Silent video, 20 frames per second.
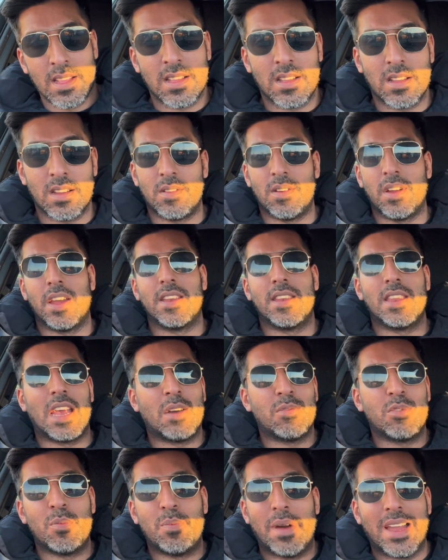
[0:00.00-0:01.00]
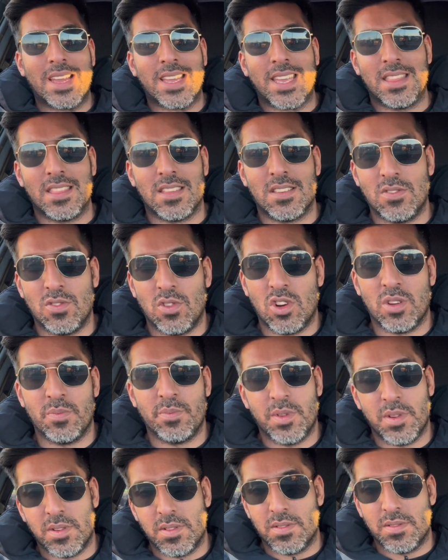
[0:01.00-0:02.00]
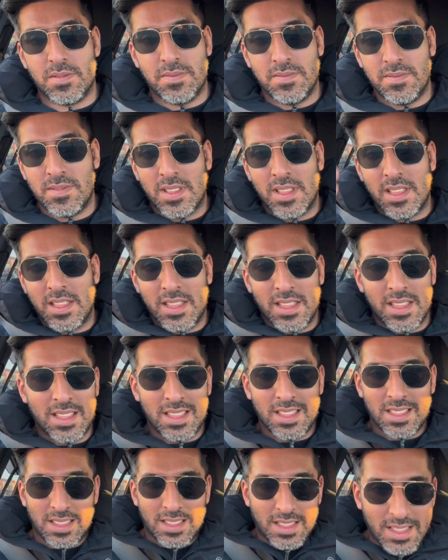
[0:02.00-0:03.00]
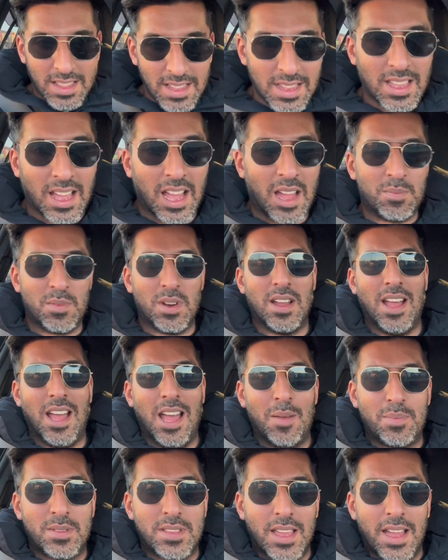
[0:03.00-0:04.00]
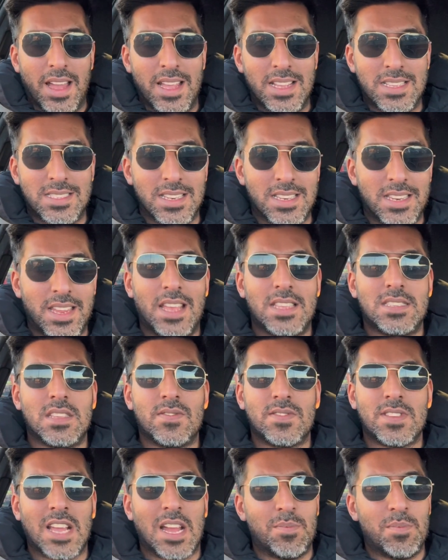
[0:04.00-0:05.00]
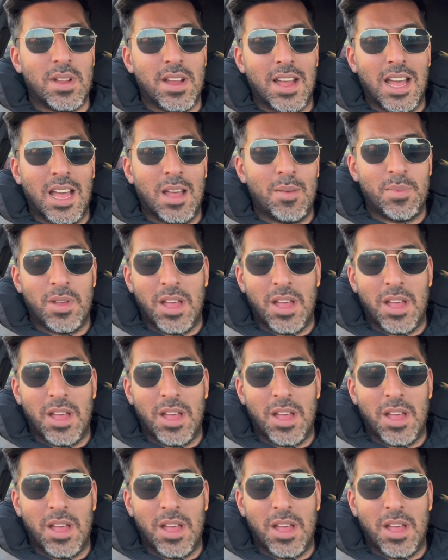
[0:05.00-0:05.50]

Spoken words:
Alright, now we're back in the normal camera app, guys. The native camera app.